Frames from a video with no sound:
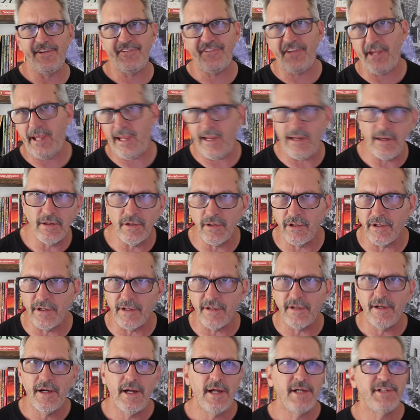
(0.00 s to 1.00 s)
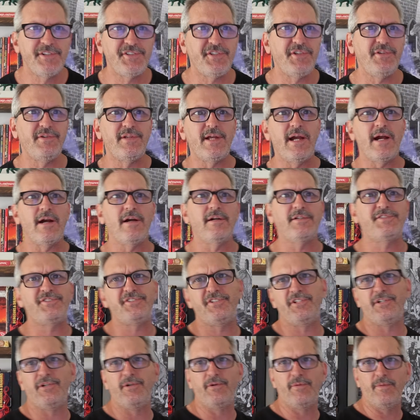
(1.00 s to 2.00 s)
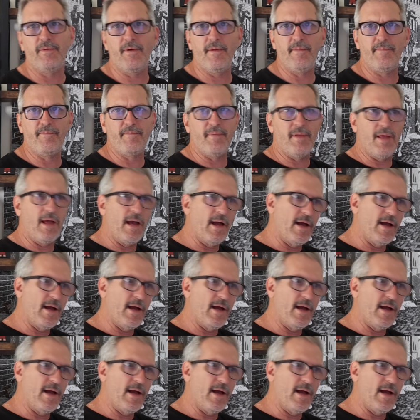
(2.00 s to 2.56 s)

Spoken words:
healer to